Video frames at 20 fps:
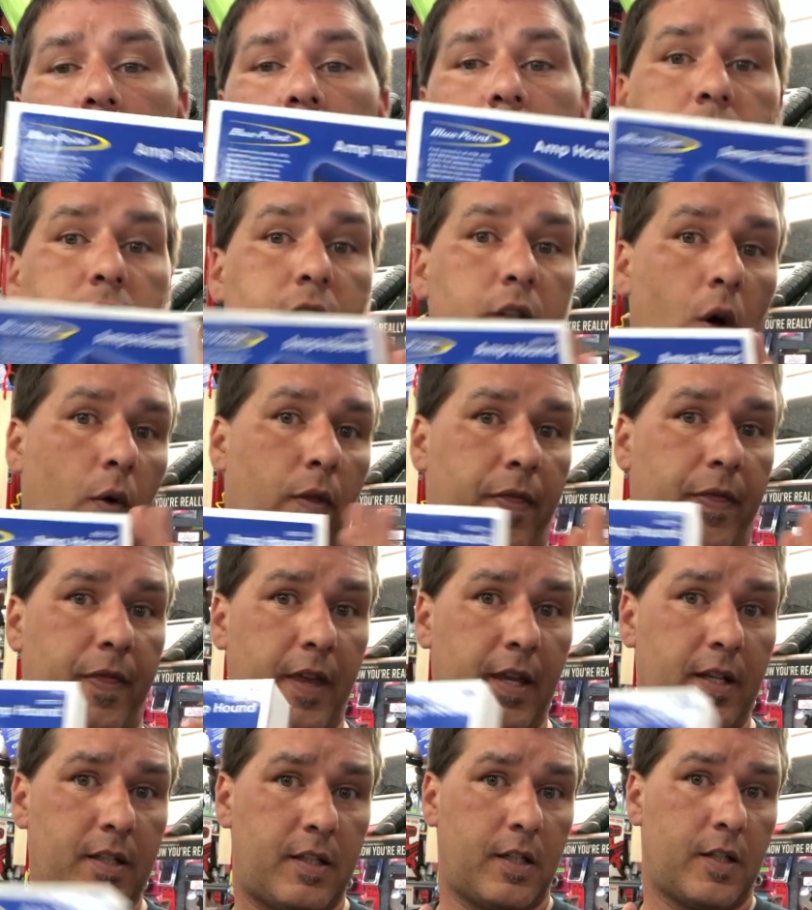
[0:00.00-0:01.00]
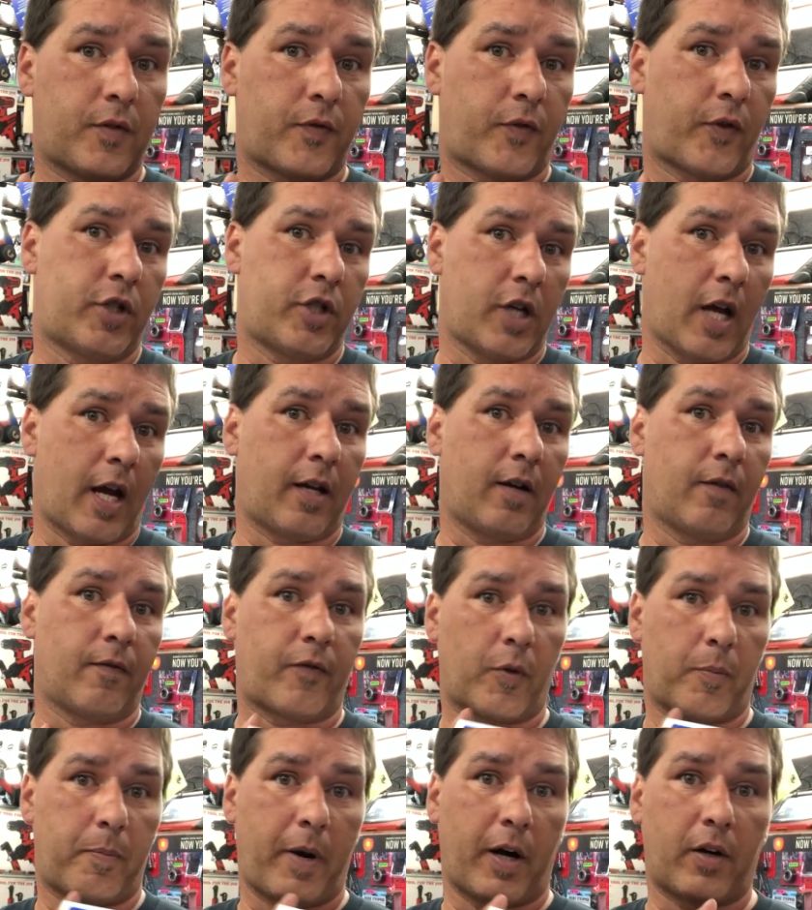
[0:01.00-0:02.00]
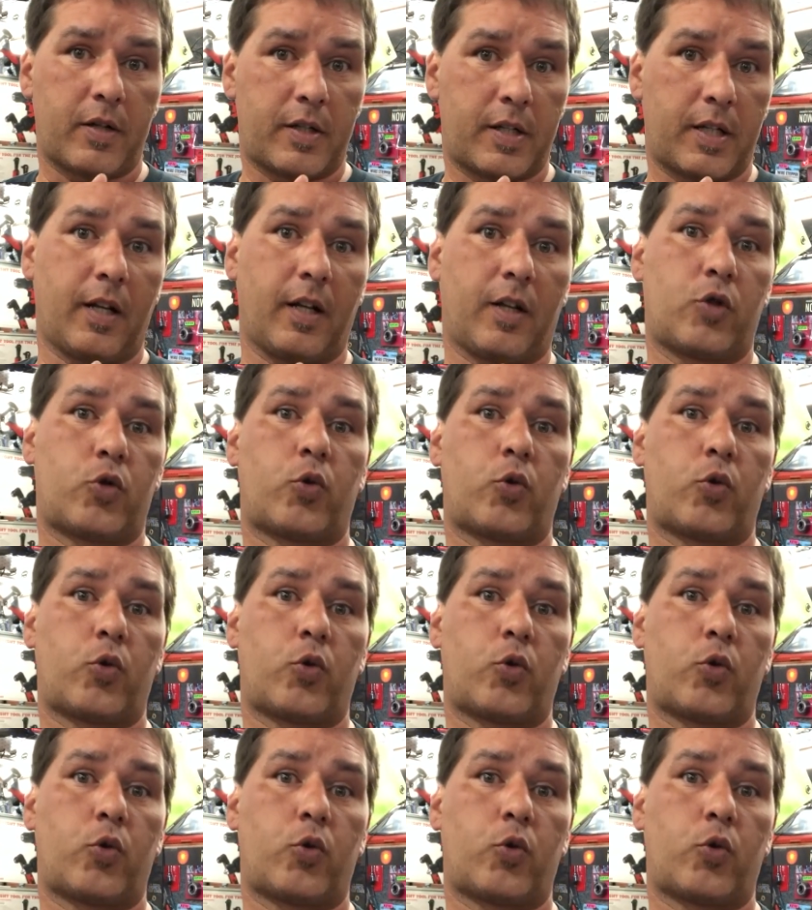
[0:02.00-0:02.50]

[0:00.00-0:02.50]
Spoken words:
So this is for checking for parasitic